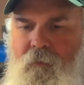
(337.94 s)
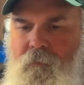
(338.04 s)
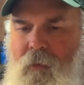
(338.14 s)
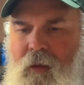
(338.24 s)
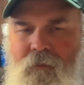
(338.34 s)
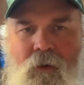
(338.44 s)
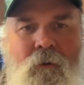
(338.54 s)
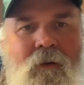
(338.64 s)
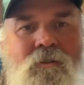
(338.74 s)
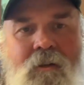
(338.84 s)
made in the
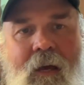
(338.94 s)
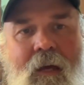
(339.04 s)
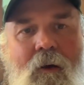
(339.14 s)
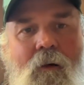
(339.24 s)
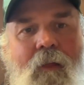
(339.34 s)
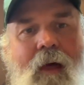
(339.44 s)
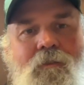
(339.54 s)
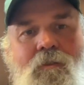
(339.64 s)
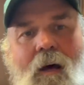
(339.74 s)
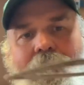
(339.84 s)
USA, all that
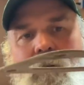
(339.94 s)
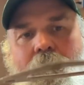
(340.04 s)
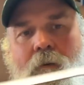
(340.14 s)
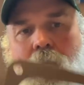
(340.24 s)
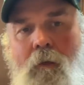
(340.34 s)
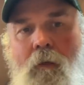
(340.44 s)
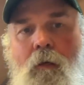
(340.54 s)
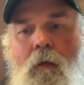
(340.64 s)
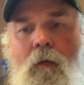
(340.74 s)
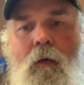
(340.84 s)
stuff.
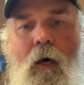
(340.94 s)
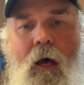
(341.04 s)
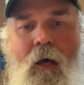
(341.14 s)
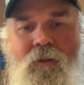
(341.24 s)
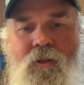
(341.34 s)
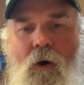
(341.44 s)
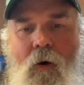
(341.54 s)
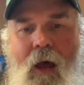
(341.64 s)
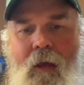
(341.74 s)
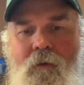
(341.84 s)
So
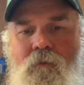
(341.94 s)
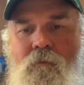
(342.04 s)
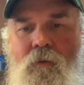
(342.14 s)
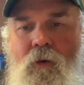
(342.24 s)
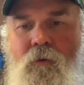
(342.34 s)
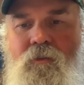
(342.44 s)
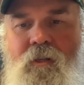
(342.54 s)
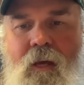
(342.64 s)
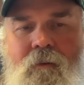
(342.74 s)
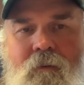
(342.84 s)
I
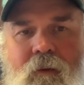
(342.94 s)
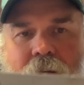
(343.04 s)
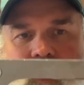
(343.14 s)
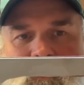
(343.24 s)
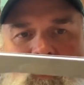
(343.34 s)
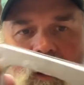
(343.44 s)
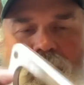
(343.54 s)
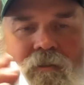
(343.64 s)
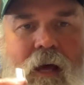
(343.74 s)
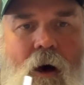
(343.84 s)
used it and I
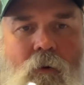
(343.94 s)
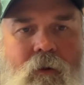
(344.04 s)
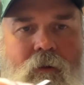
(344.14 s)
traced out